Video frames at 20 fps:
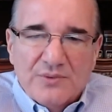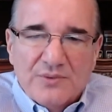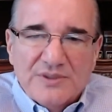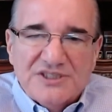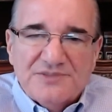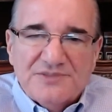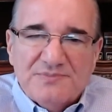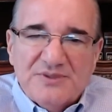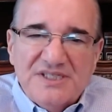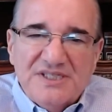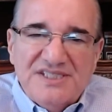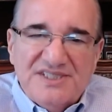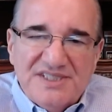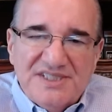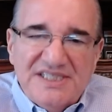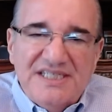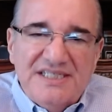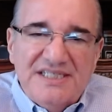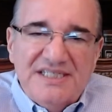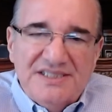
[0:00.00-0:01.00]
which
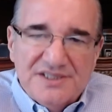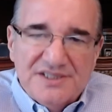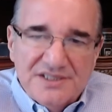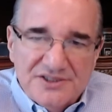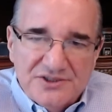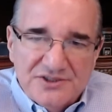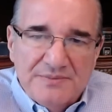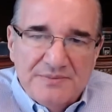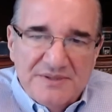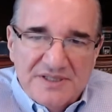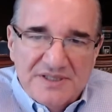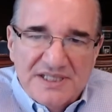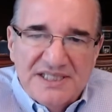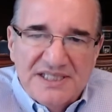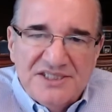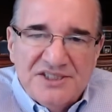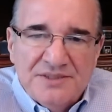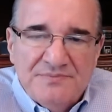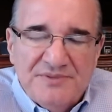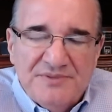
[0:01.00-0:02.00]
precedes the
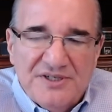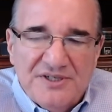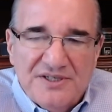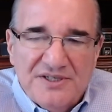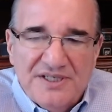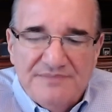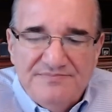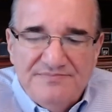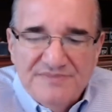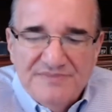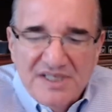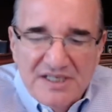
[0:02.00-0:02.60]
tribulation period.